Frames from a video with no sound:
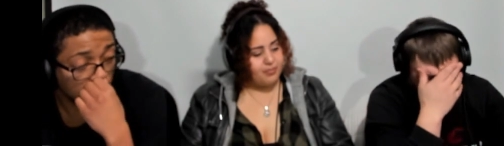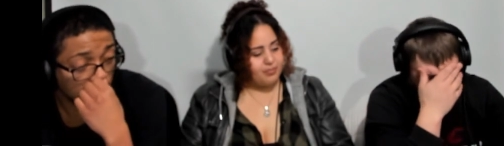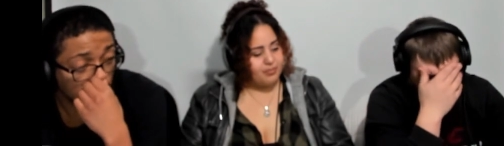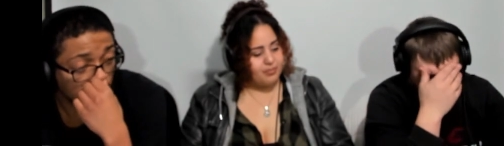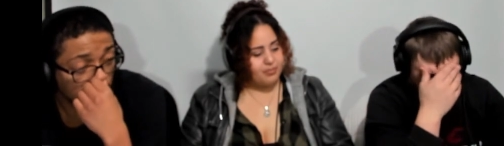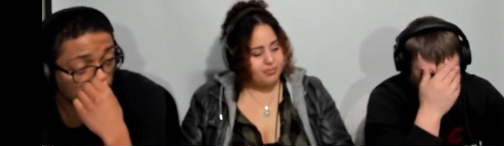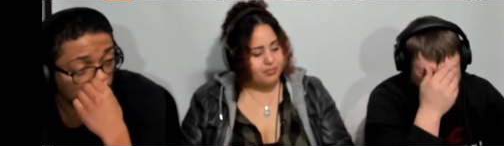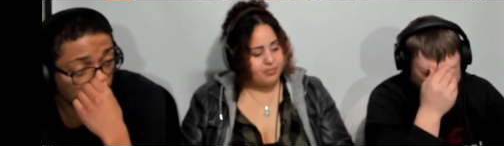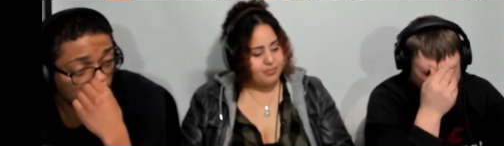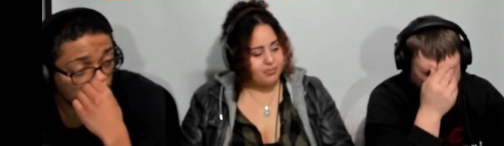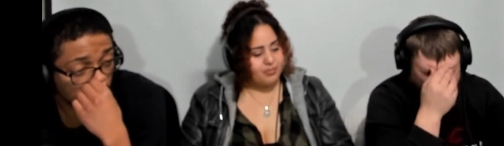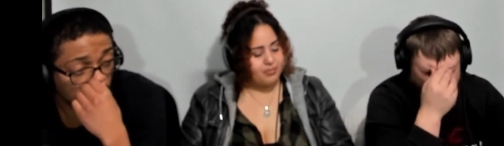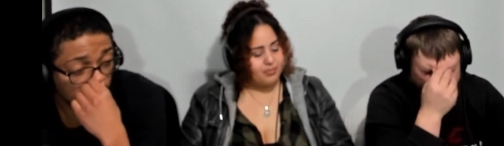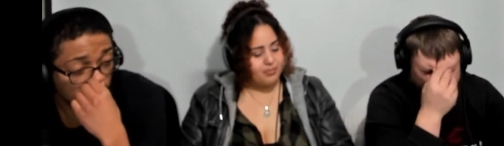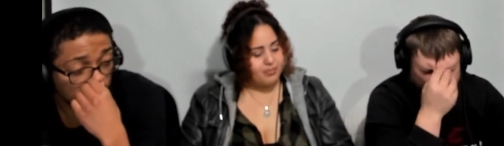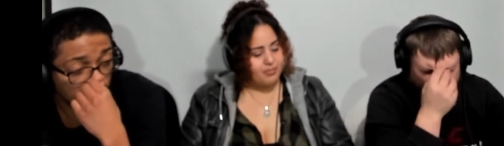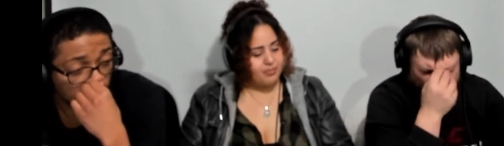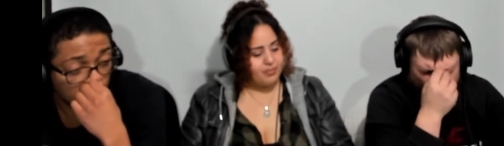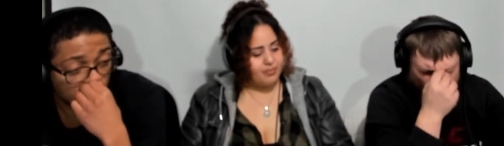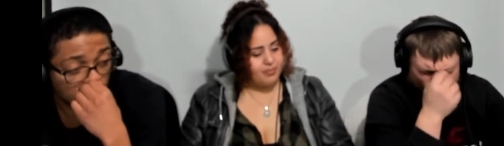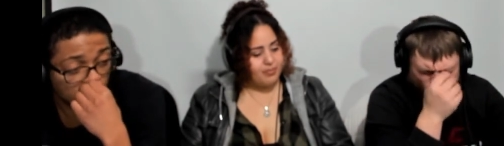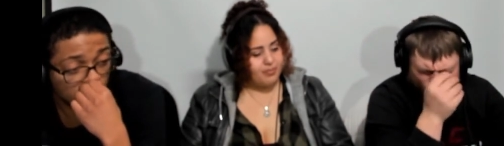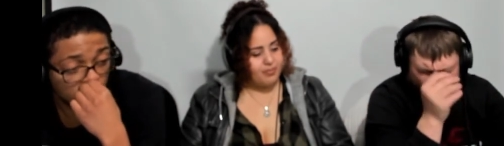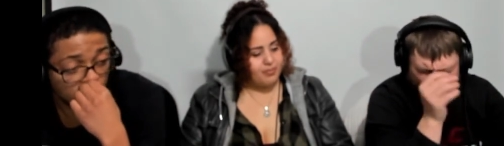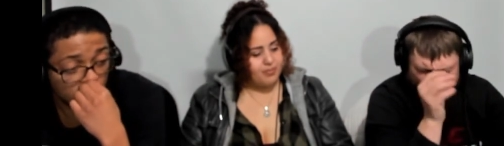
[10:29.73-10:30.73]
Speaker 1: It's it's
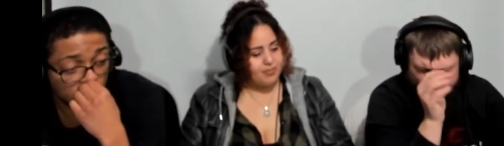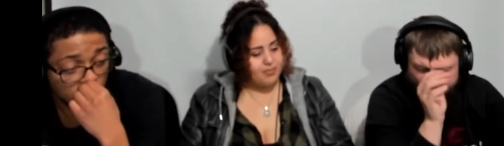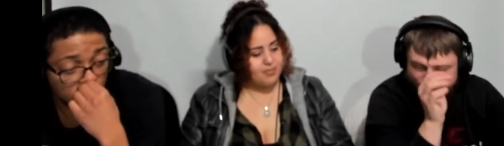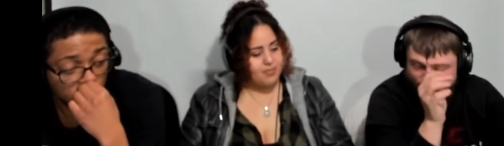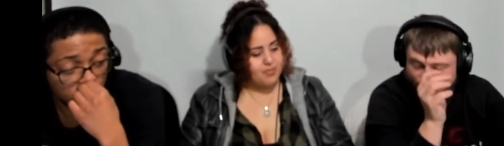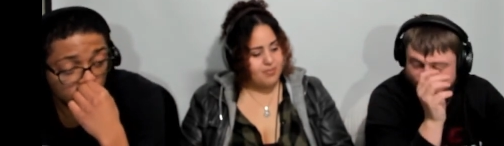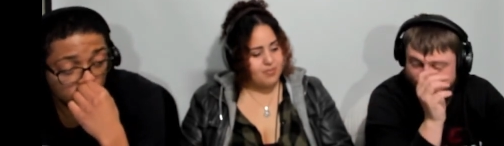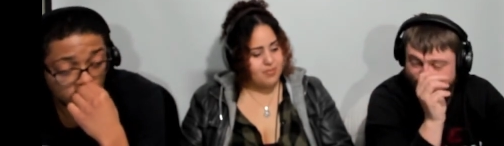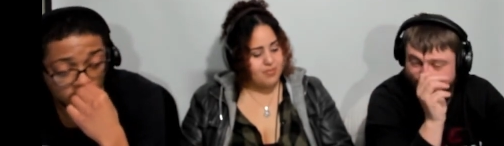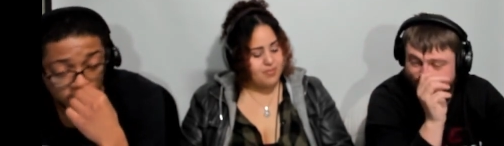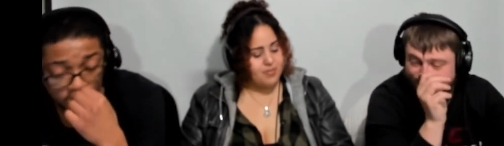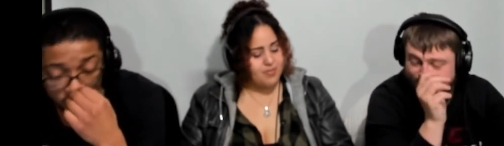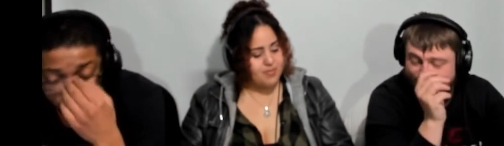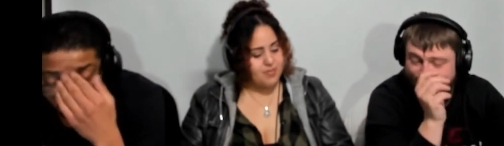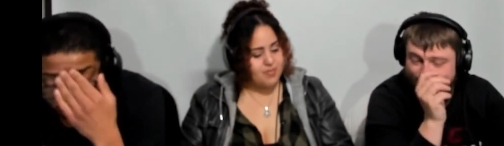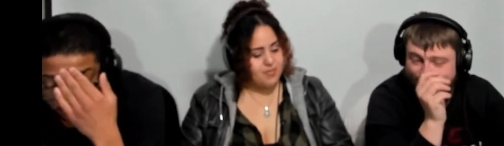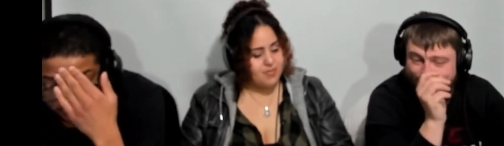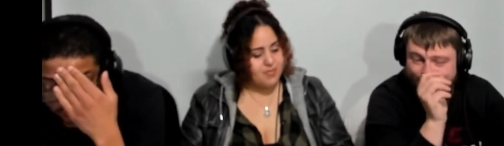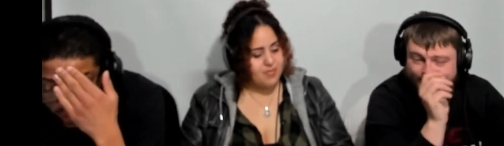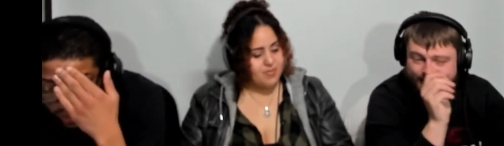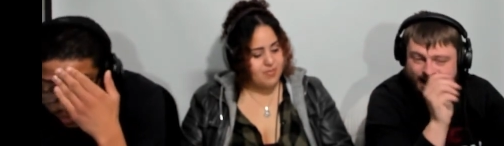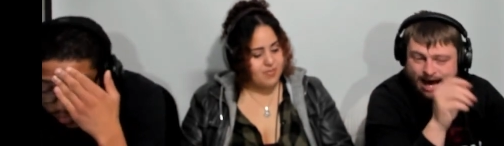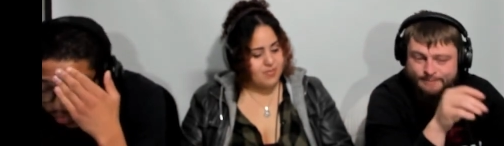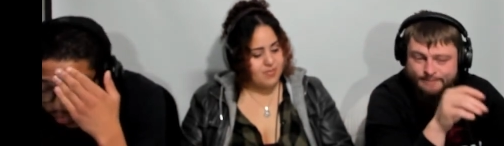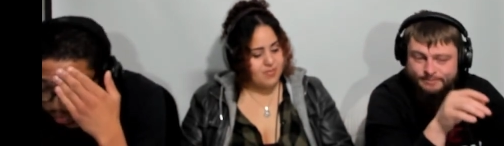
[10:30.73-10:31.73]
annoying that things like that
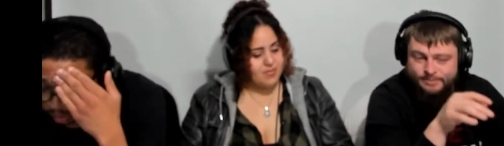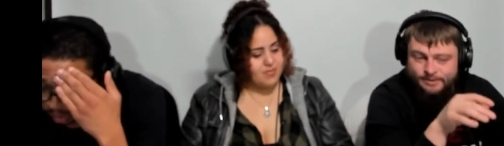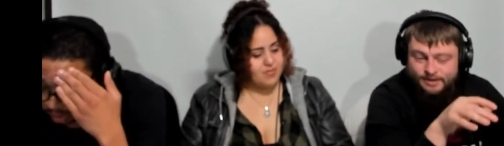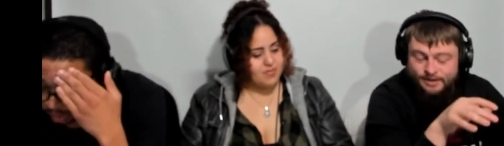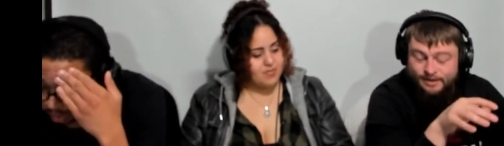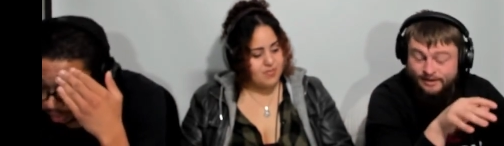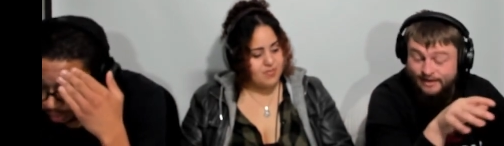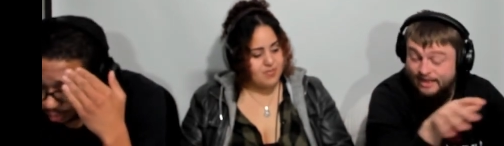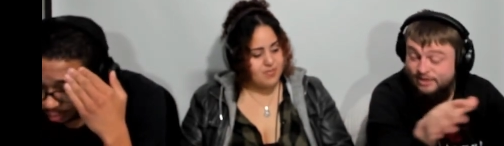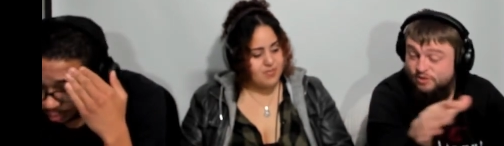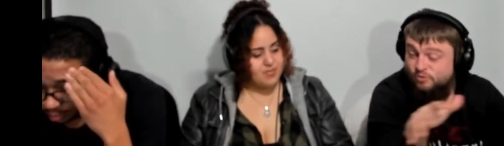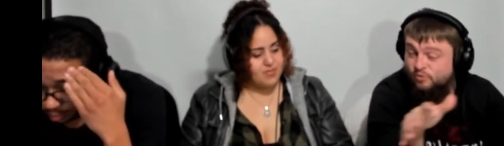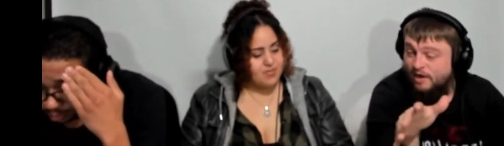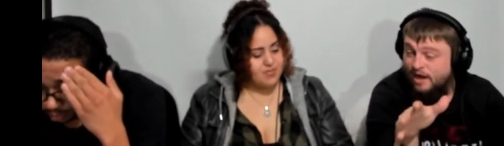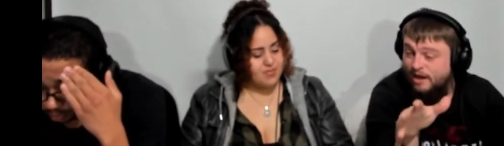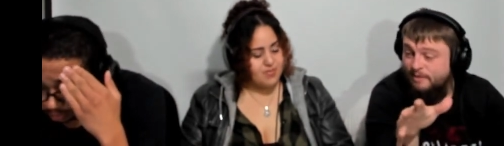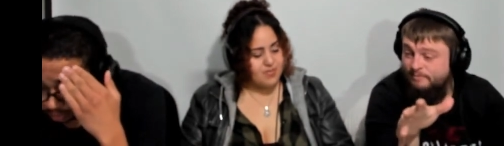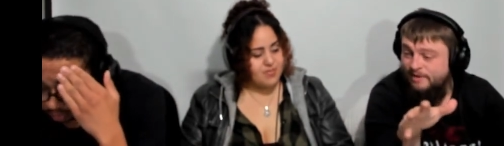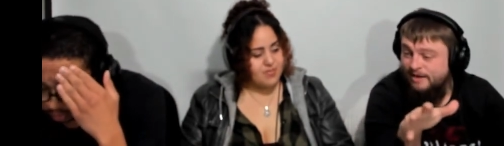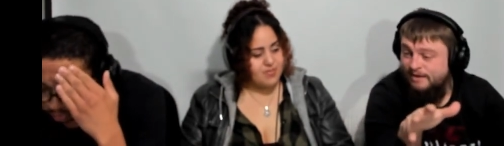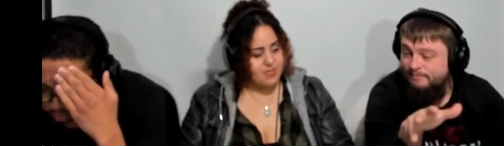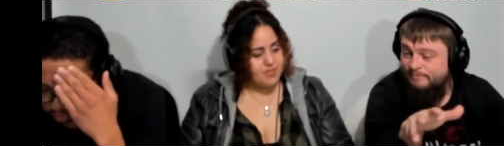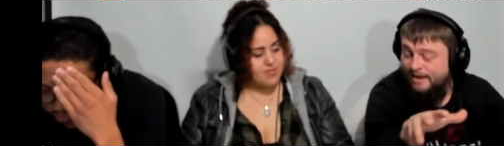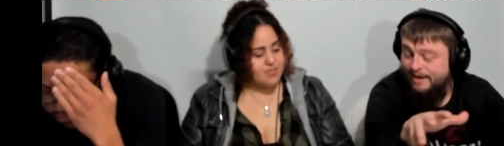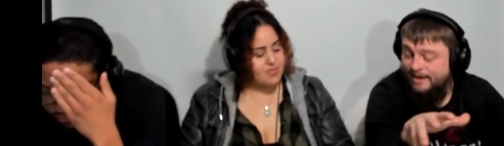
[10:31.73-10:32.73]
yeah, happen, man. and that's what I
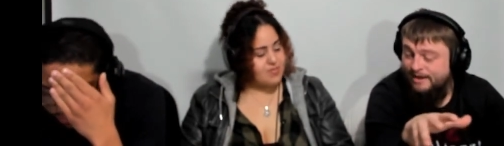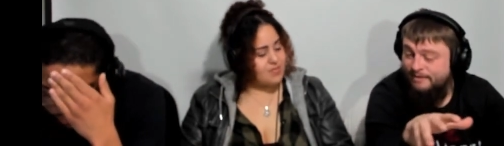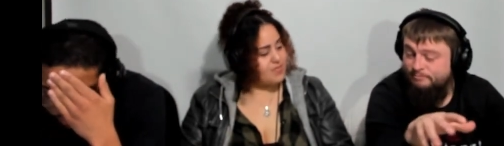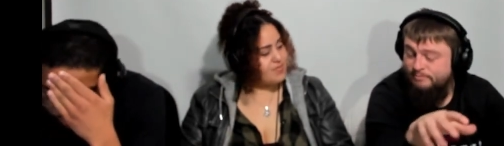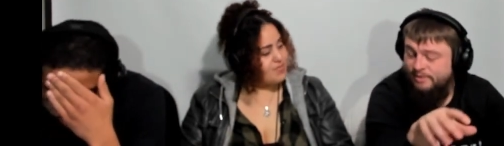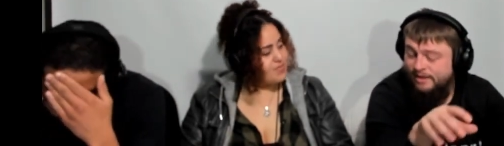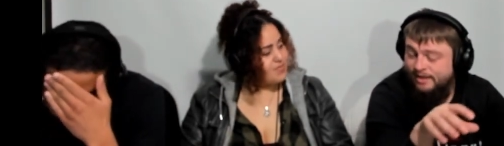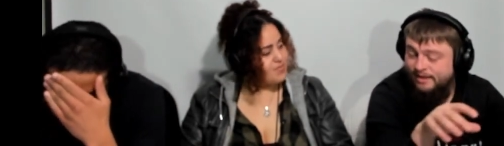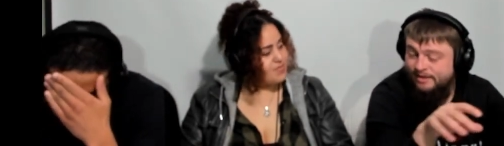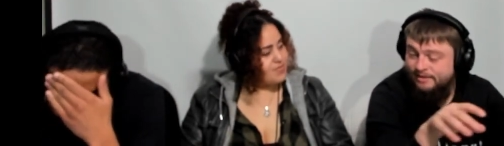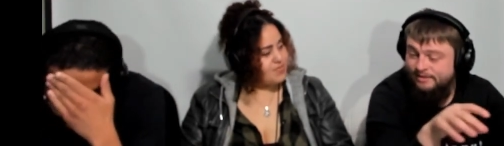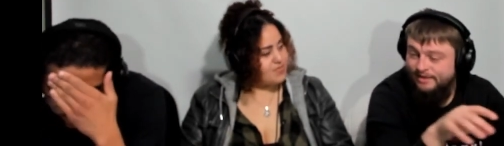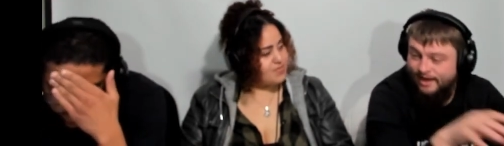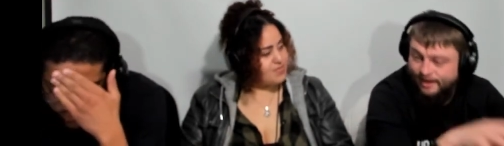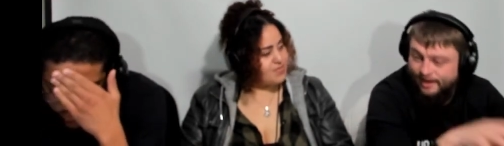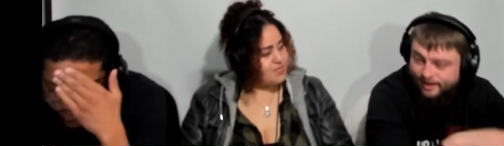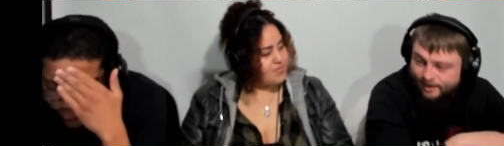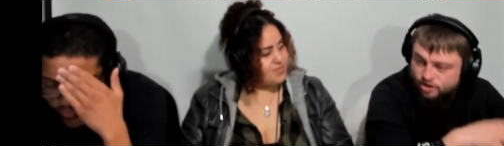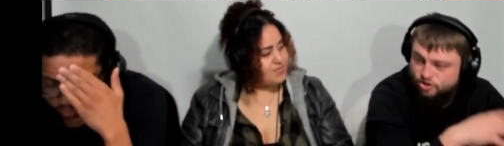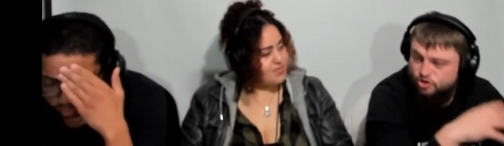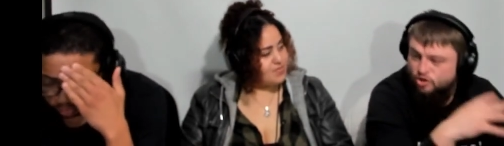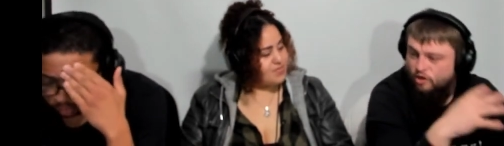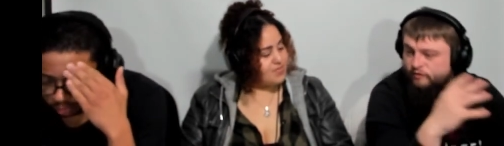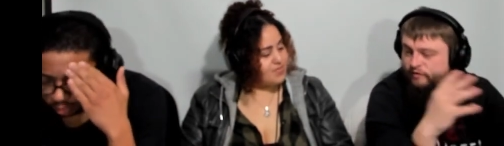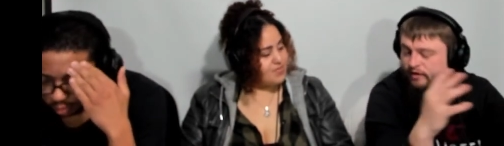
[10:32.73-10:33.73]
mean by him being
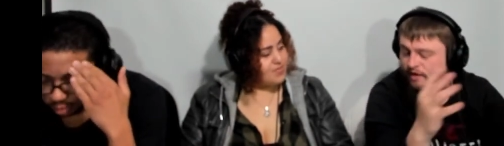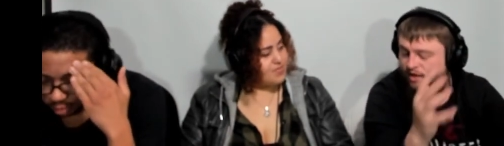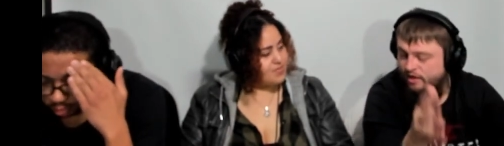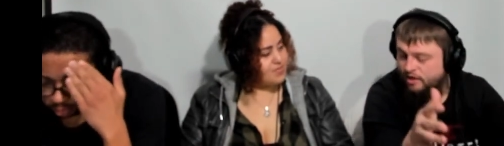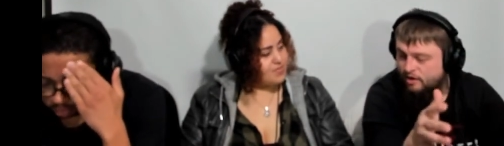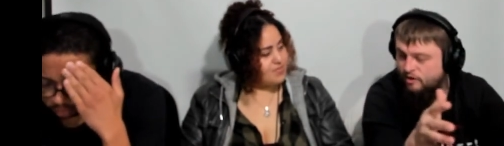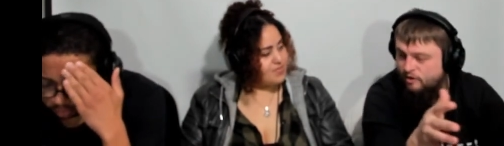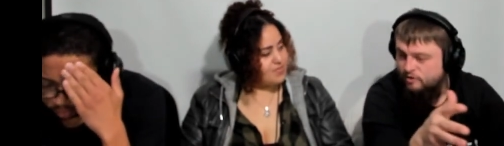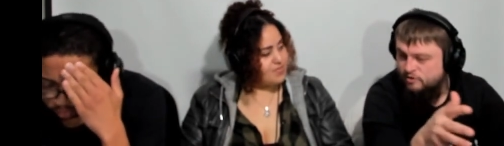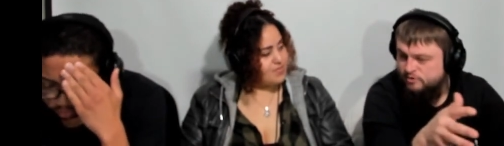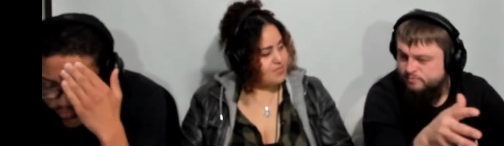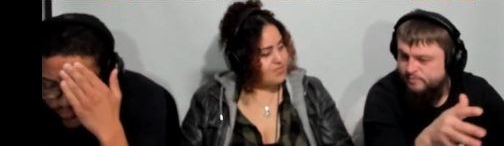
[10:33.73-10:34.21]
dickish over the years,